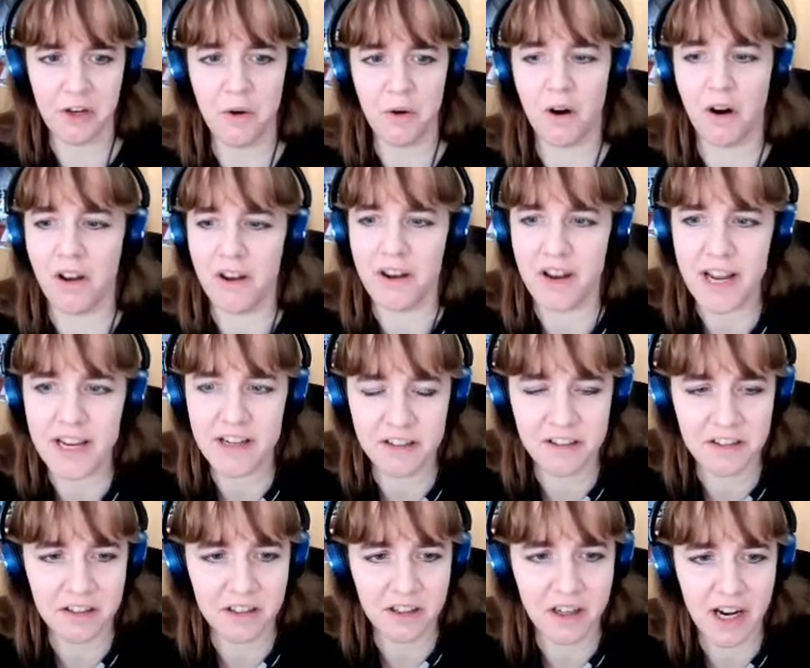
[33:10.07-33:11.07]
view on
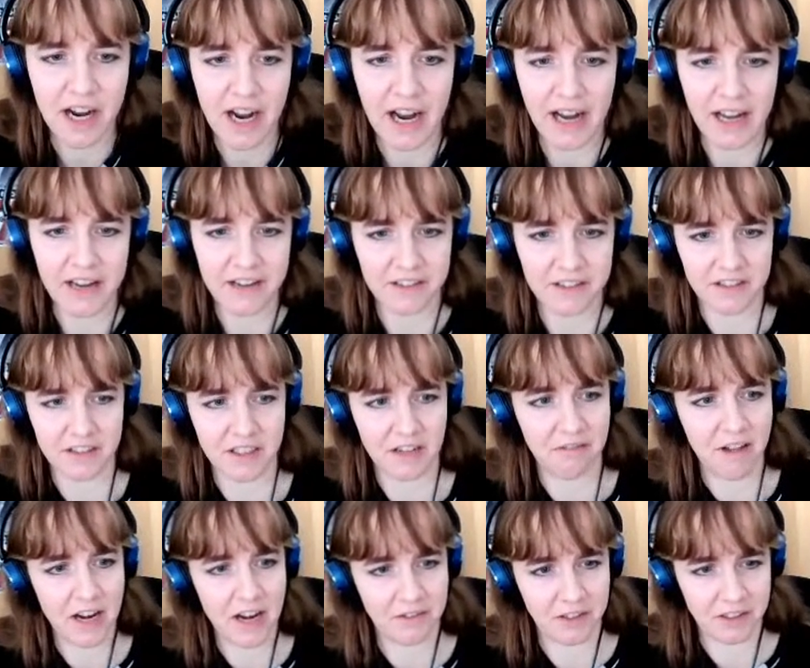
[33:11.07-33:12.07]
nature and
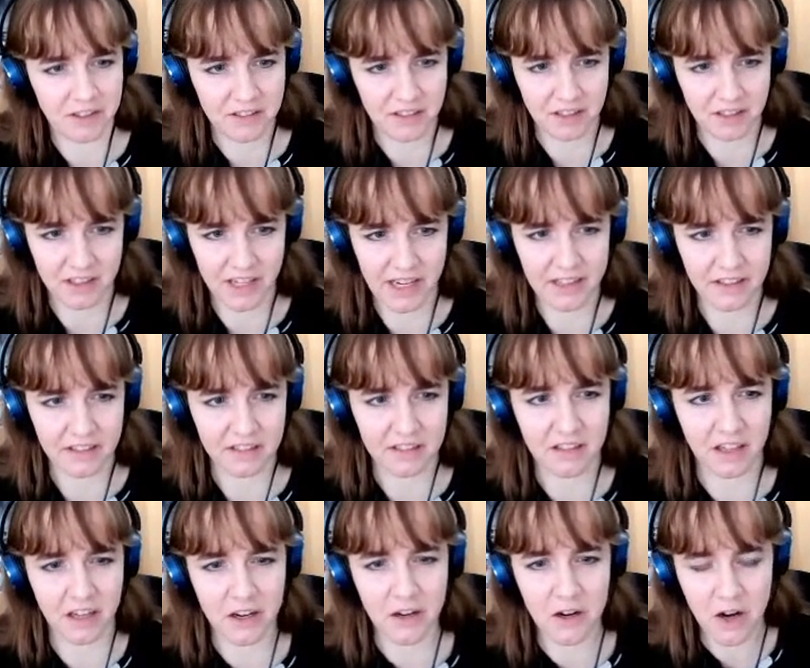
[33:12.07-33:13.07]
their relevance today.
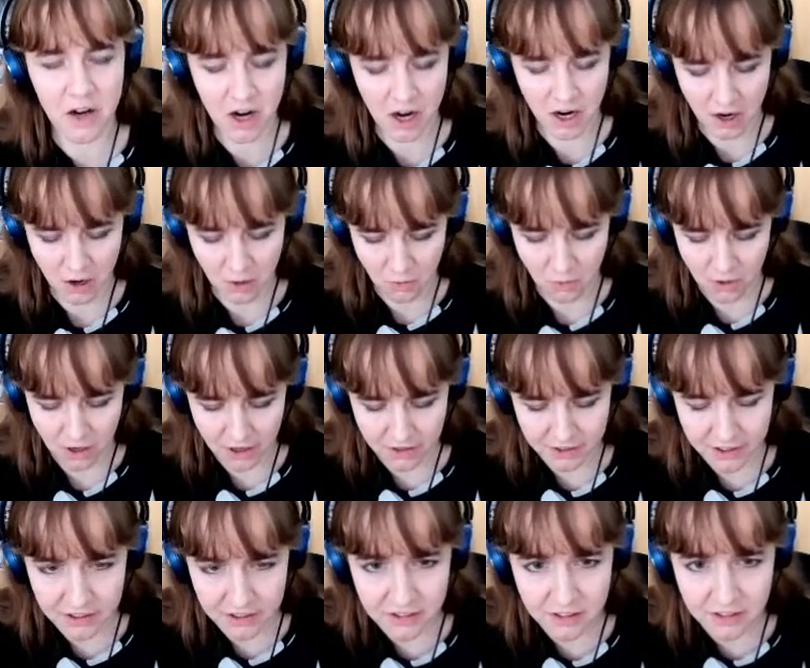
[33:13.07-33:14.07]
So what
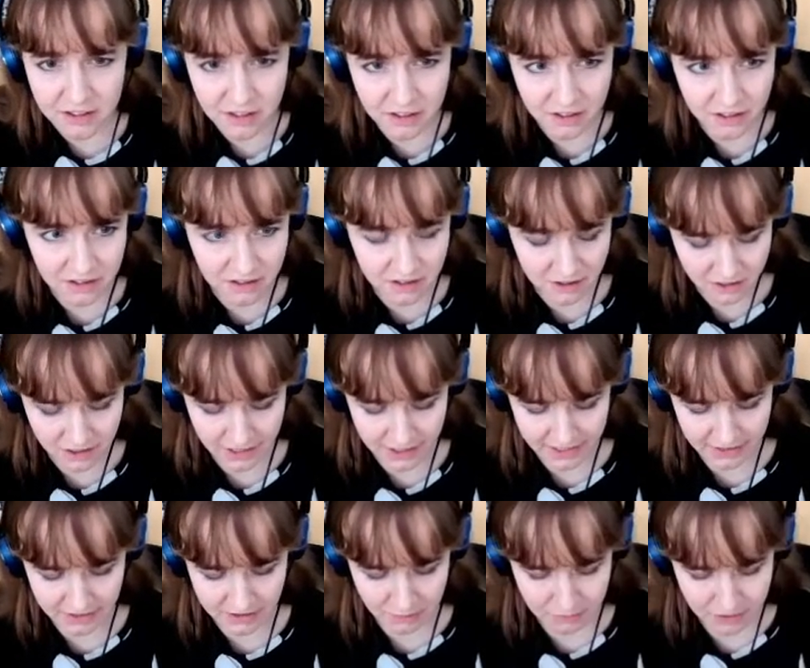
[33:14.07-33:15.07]
I'm going to turn to
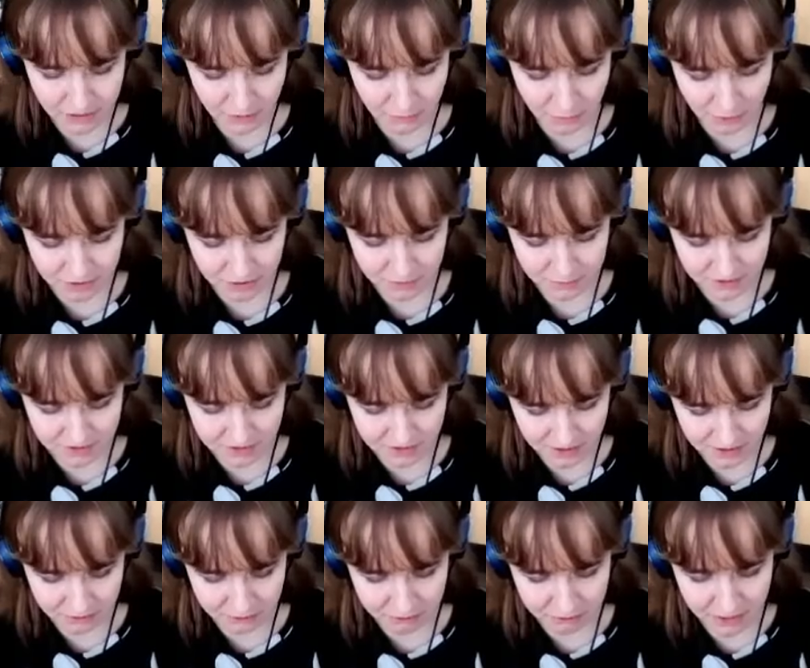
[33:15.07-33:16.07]
is some of the more
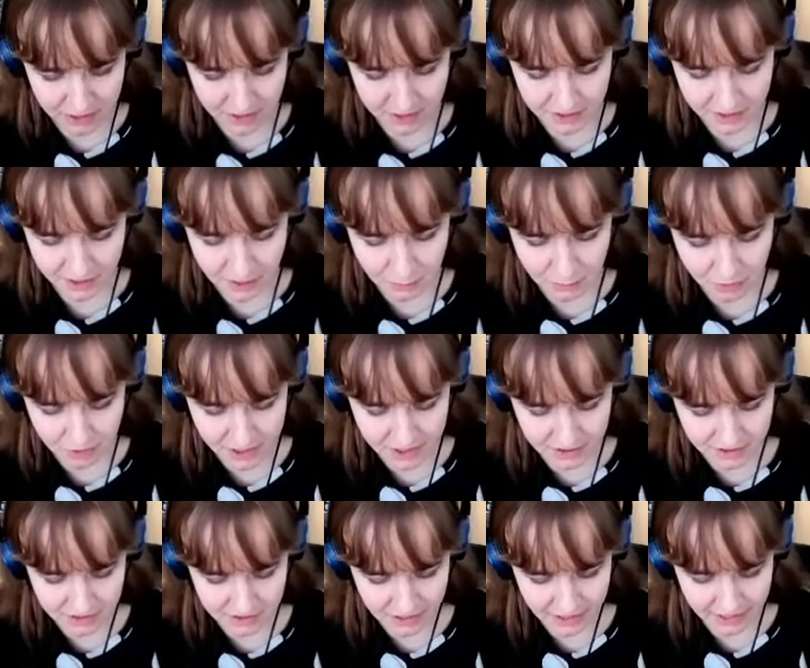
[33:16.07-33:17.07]
specific
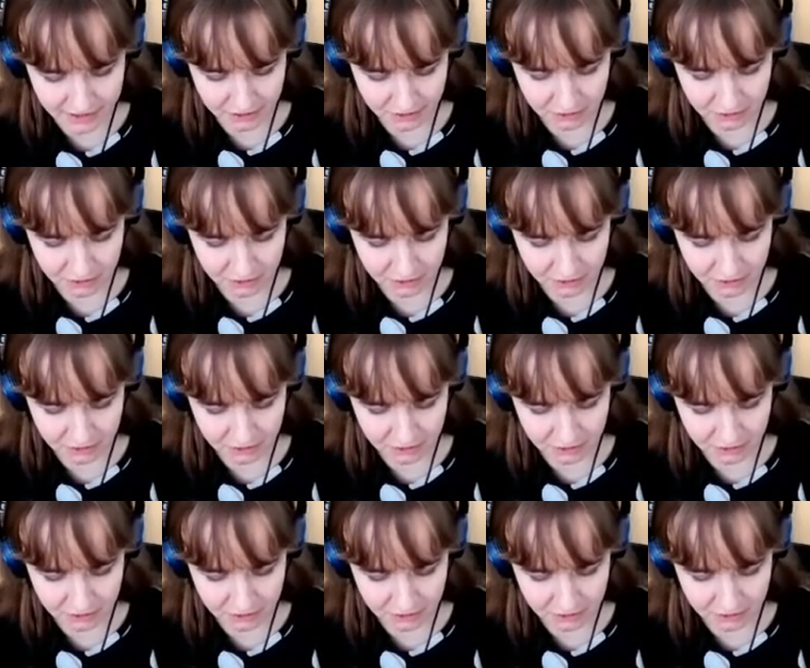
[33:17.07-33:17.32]
points that